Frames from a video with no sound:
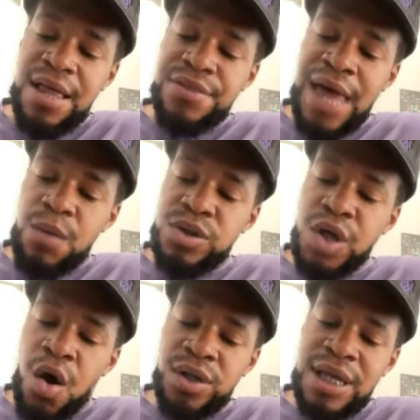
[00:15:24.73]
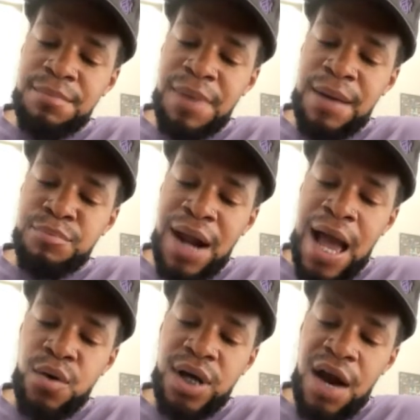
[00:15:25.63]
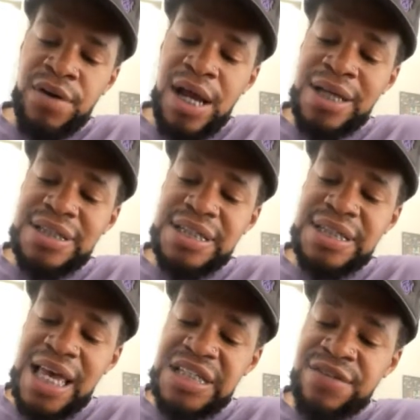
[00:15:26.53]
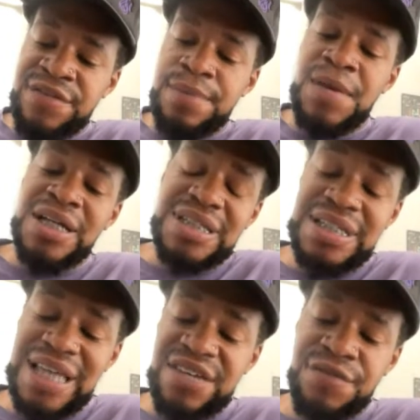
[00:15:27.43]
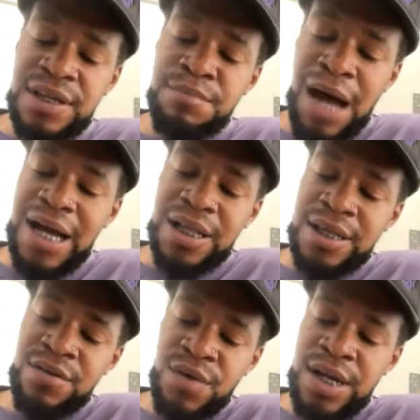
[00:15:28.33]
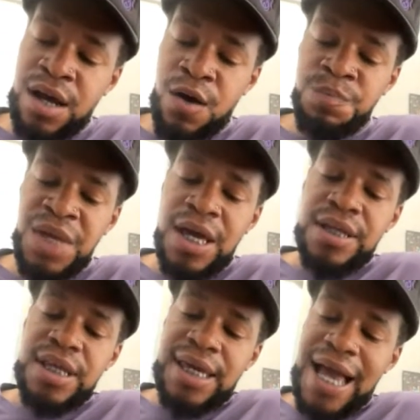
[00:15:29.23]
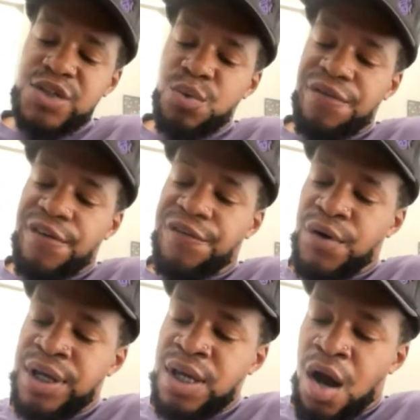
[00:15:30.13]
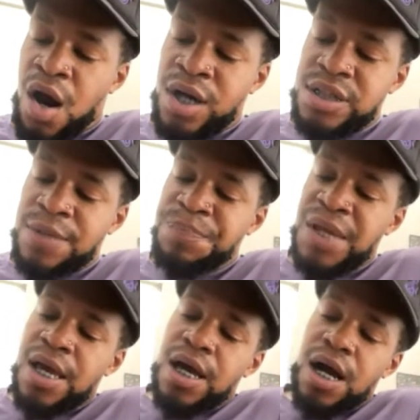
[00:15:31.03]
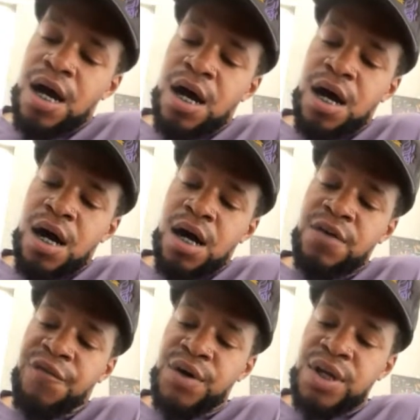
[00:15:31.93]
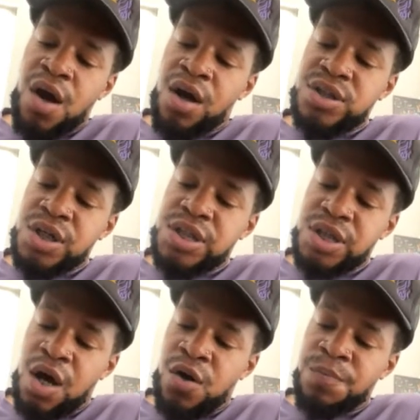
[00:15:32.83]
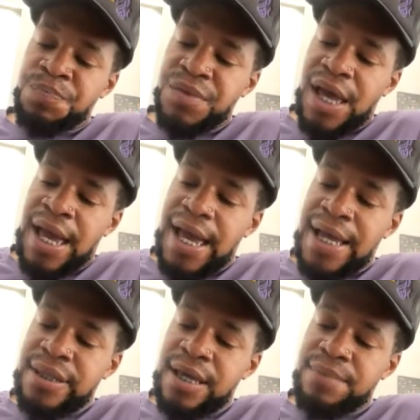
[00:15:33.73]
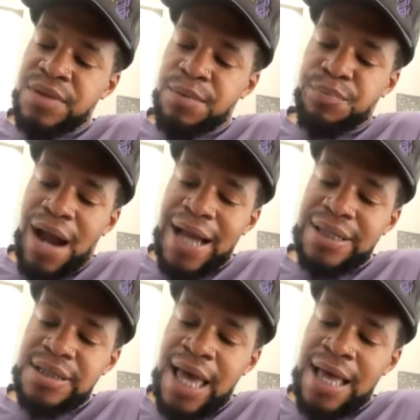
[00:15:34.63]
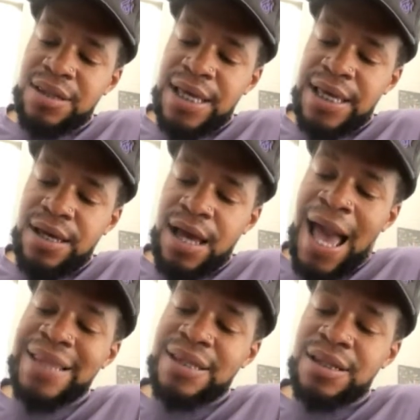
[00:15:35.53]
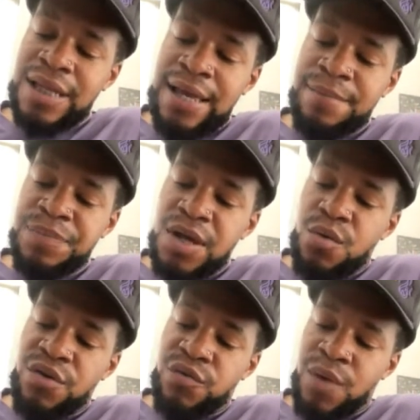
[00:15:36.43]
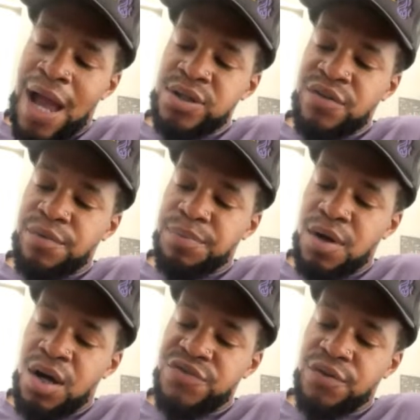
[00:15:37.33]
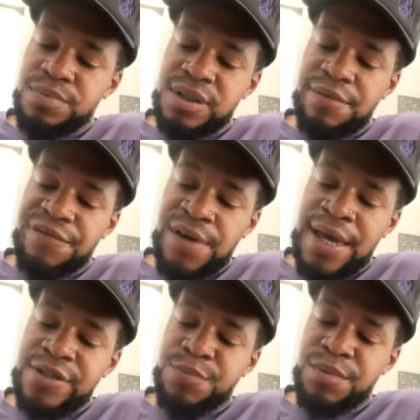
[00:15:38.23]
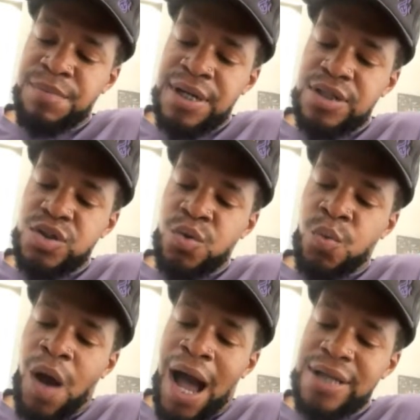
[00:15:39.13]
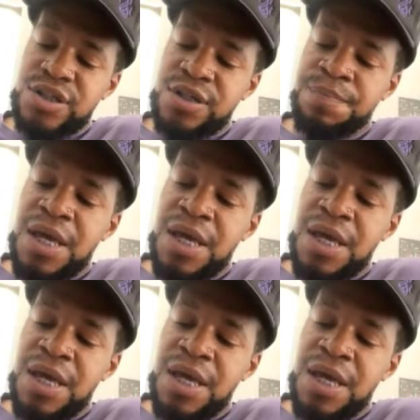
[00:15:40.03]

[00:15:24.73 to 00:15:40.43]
that was hauled in by Brown, covered unsuccessfully by Khalid Ringo. The catch went for 40 yards or so, and ended the practice at the length with rounds of applause from some fans permitted to watch.